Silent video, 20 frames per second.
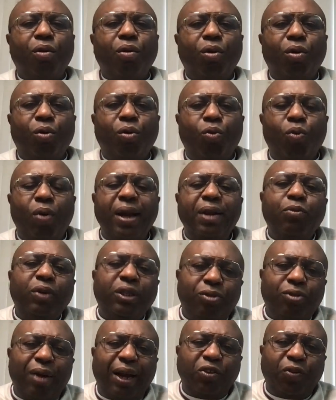When we
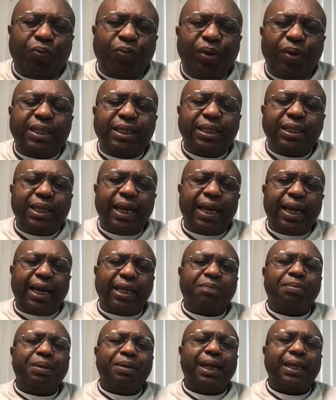try to fix the
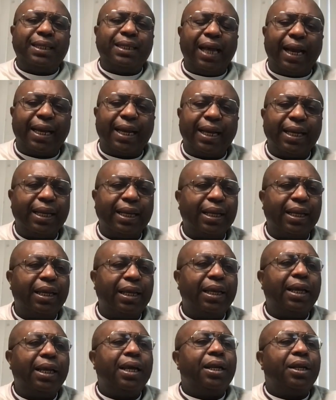herdsmen attack,
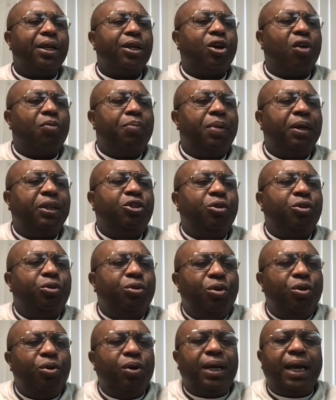government should
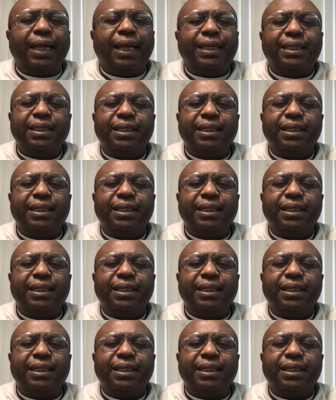look at